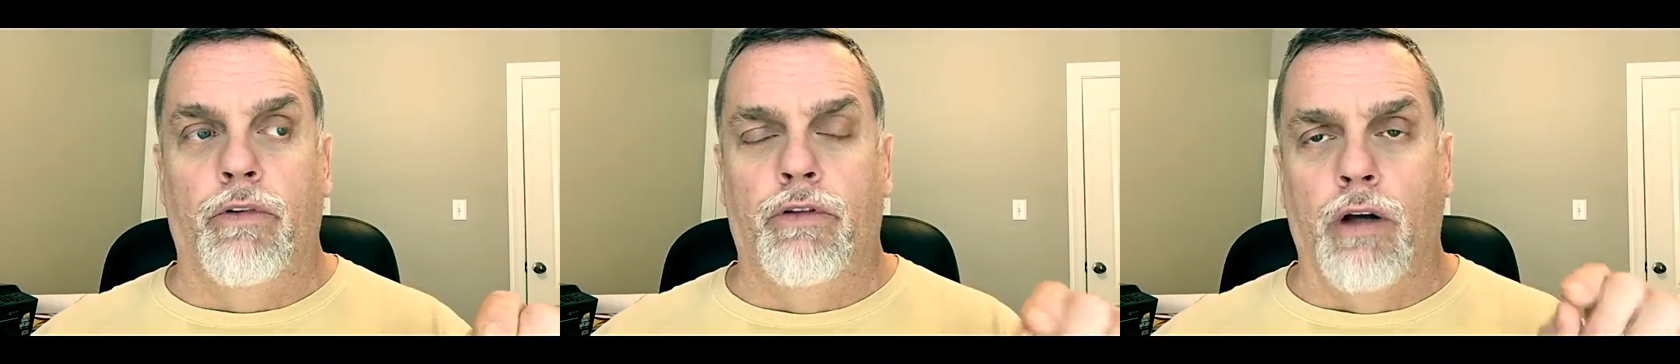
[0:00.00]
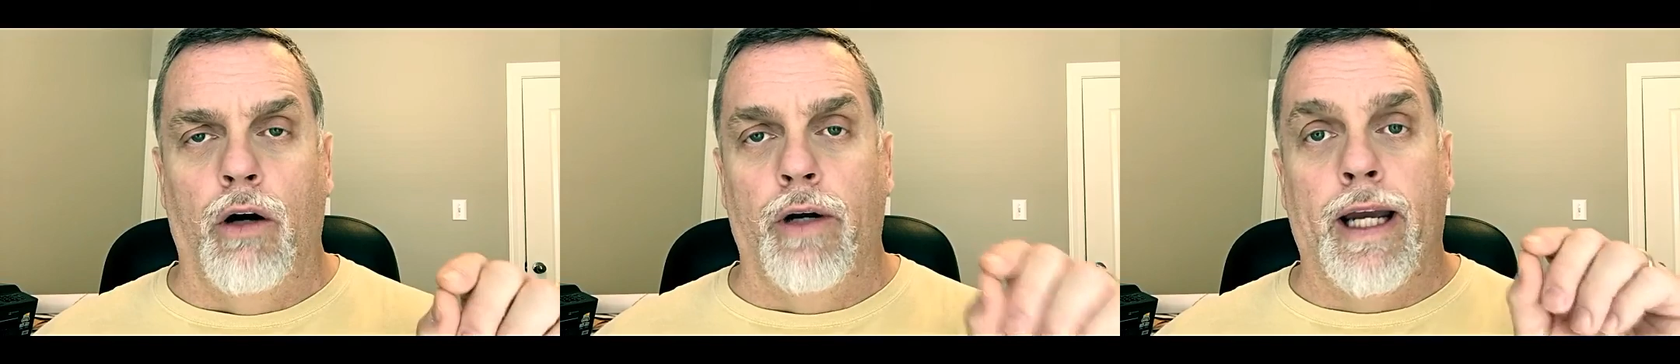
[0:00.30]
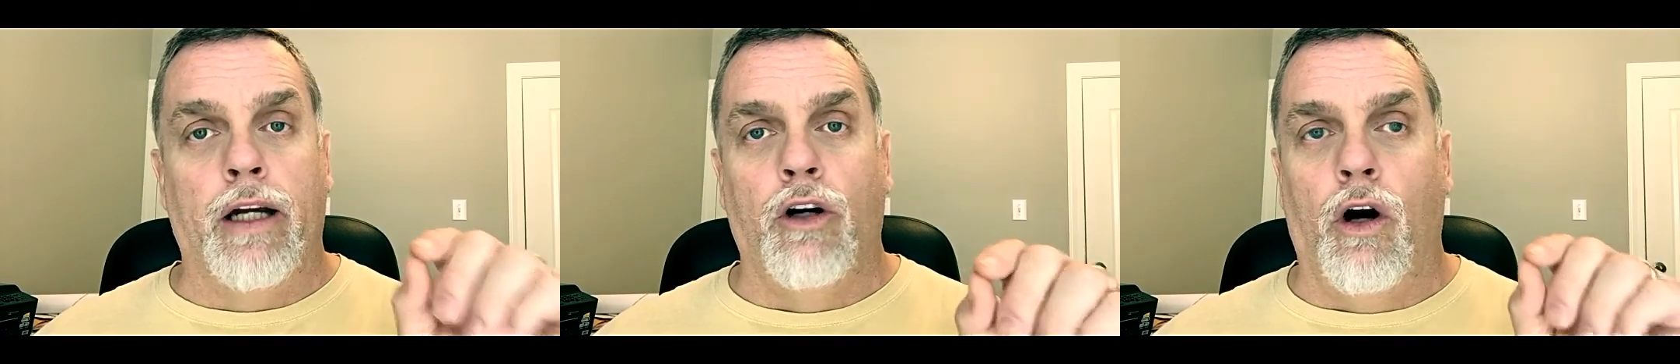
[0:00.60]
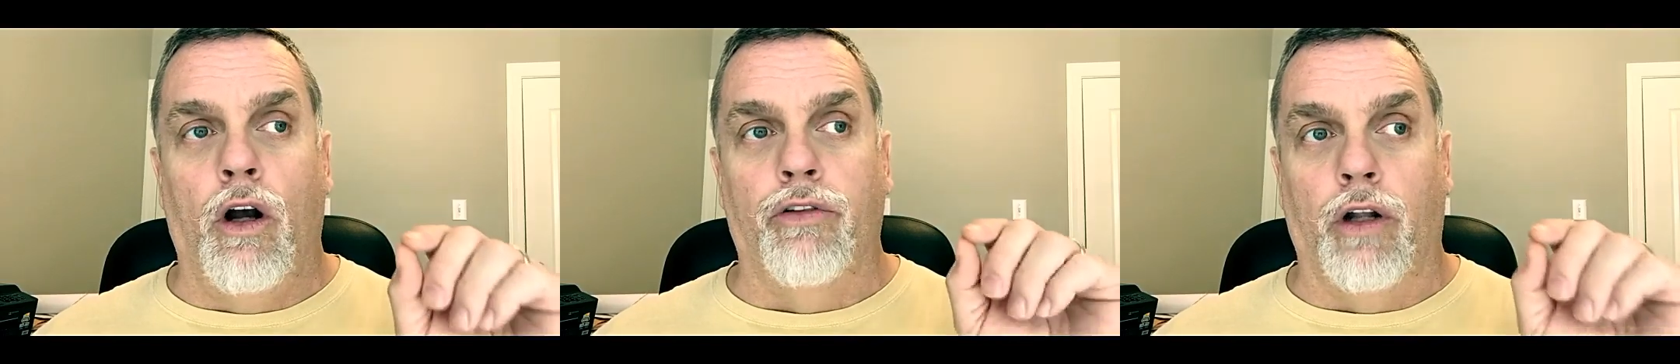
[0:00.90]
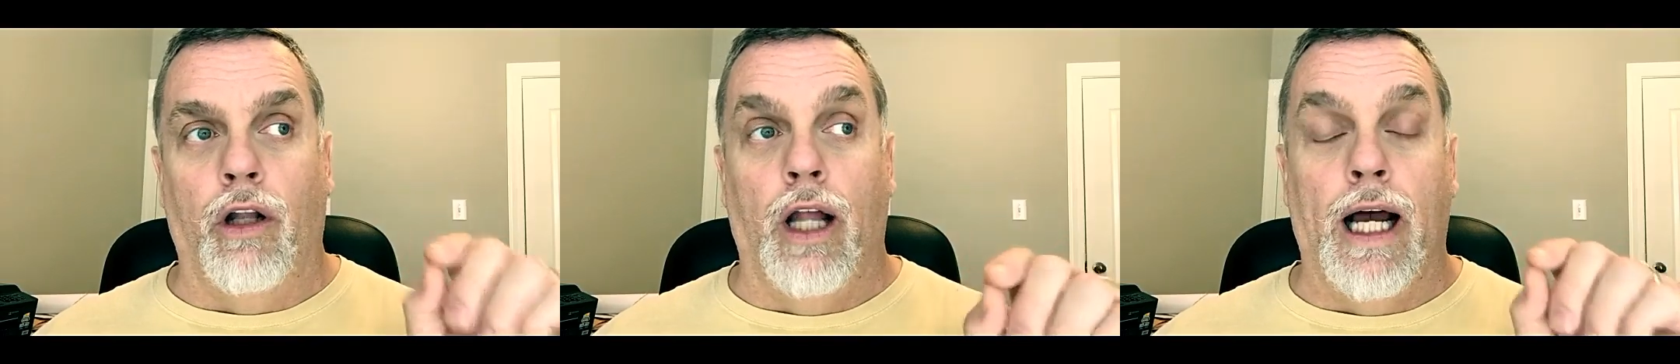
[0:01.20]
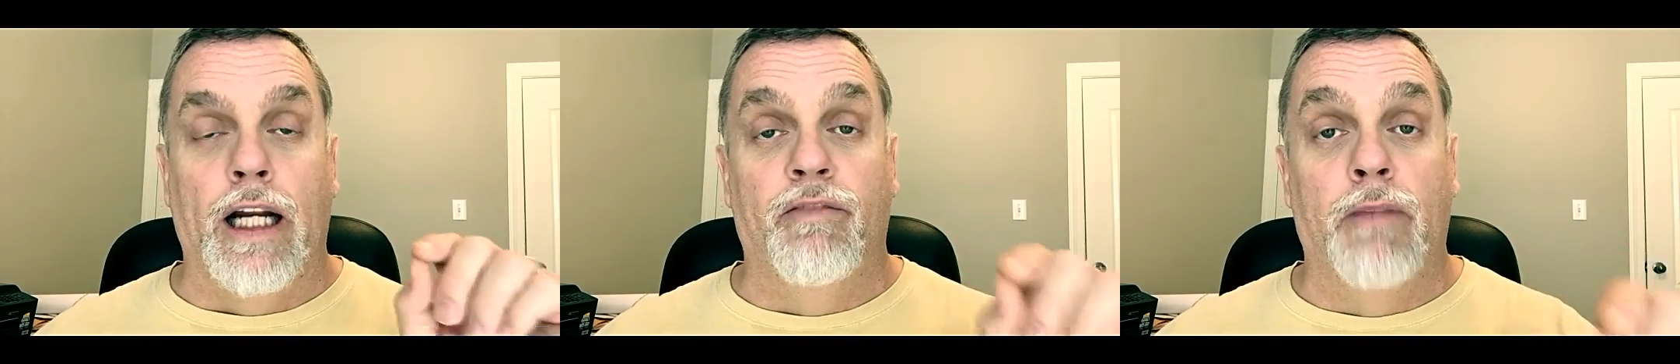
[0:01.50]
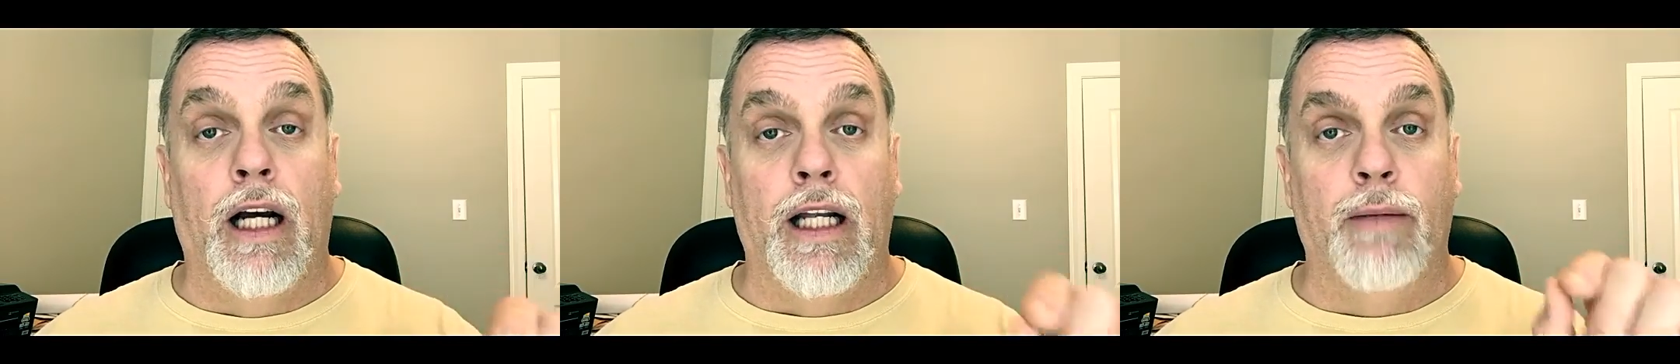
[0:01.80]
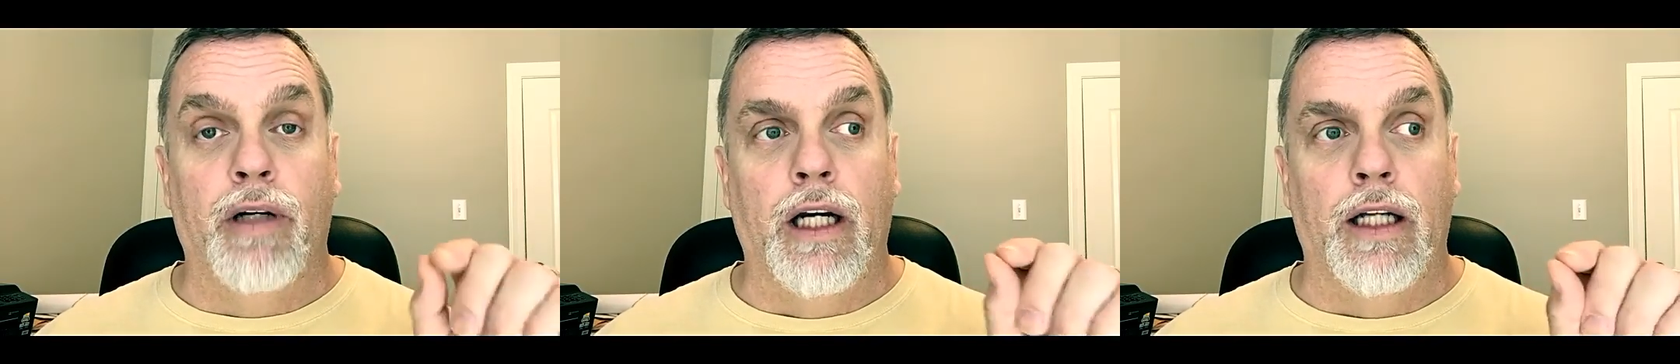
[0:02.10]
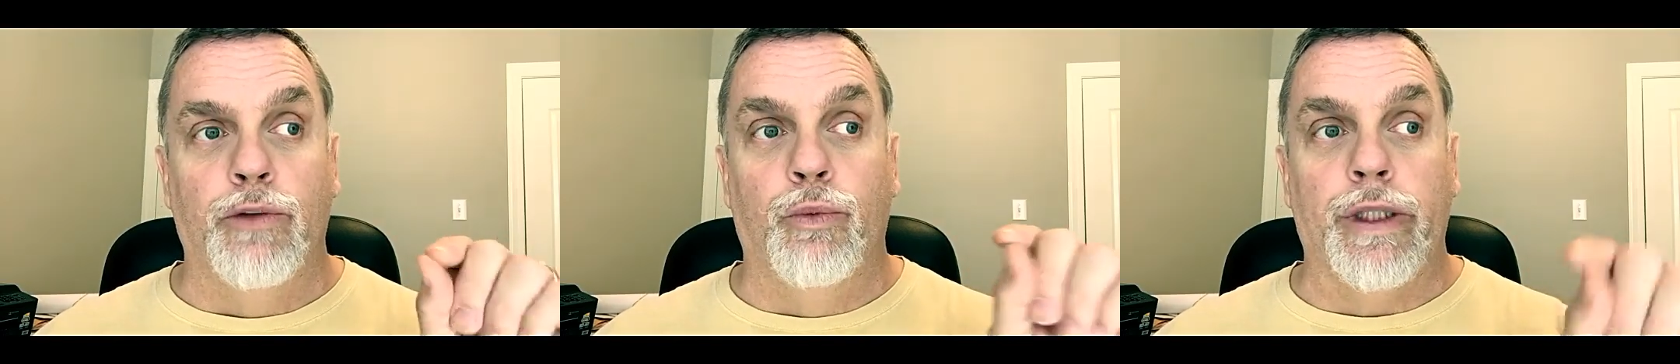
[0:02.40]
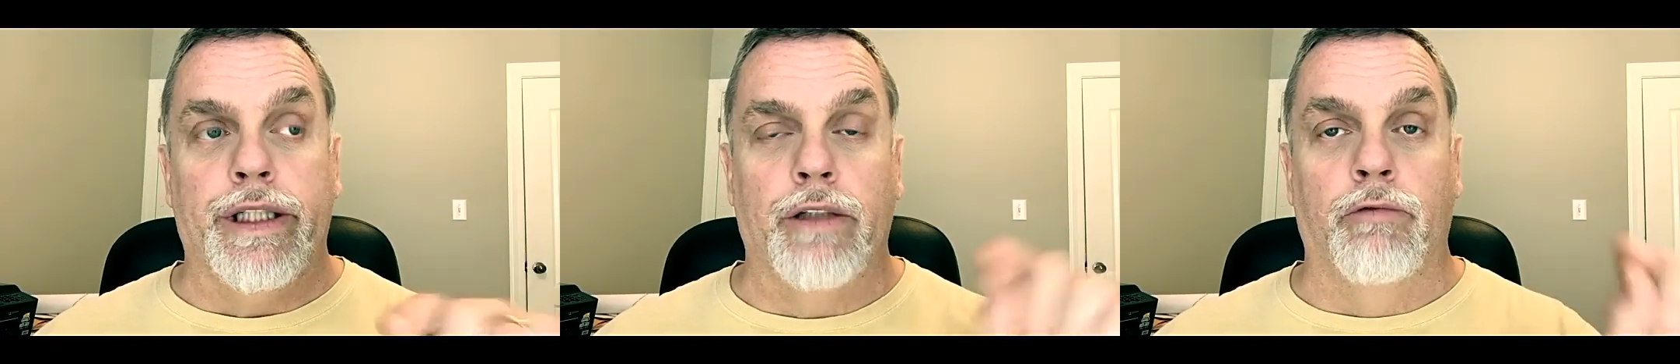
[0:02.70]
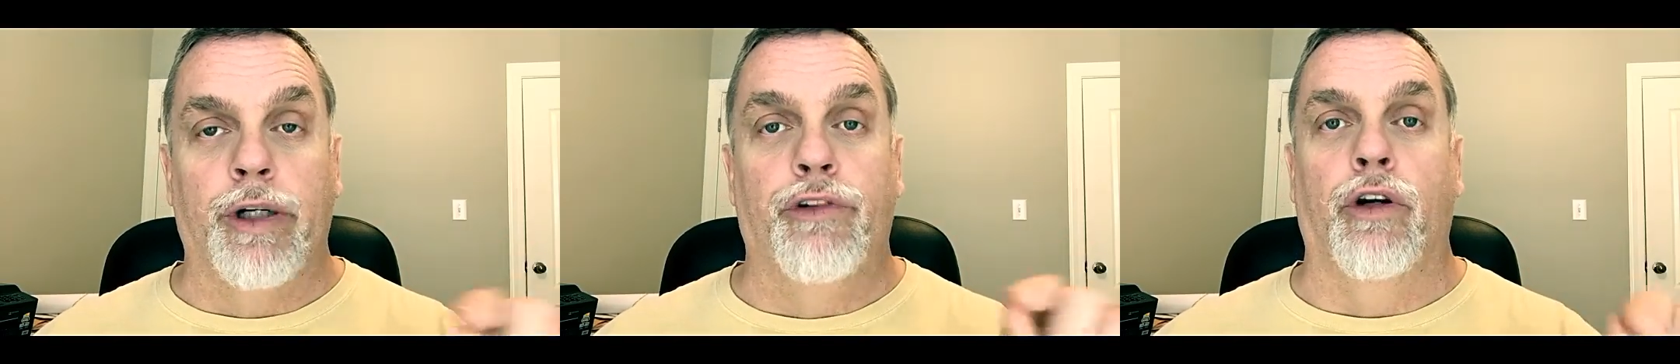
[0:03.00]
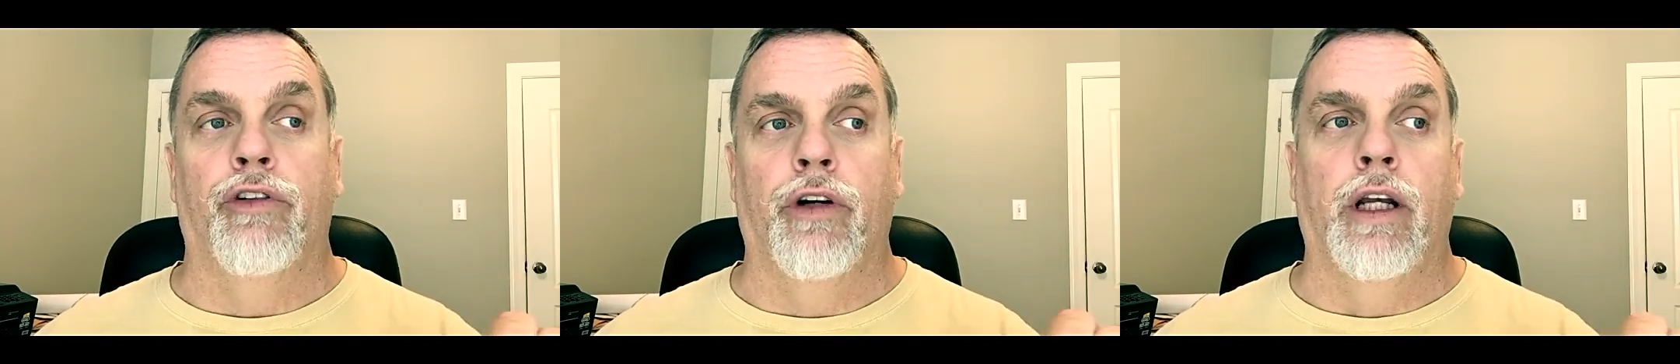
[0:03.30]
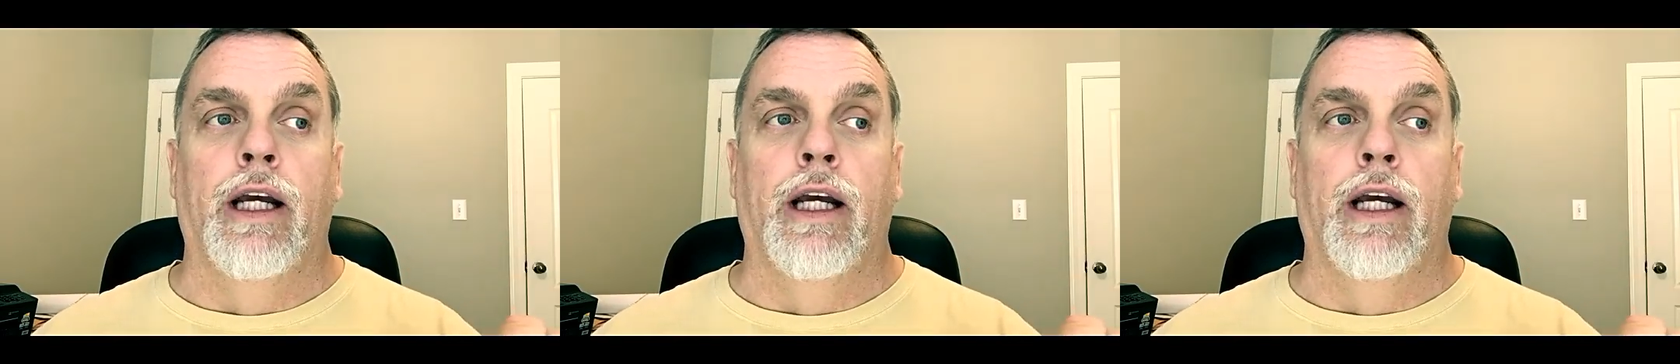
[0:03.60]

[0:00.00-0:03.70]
so it cost a lot of money because we didn't research it.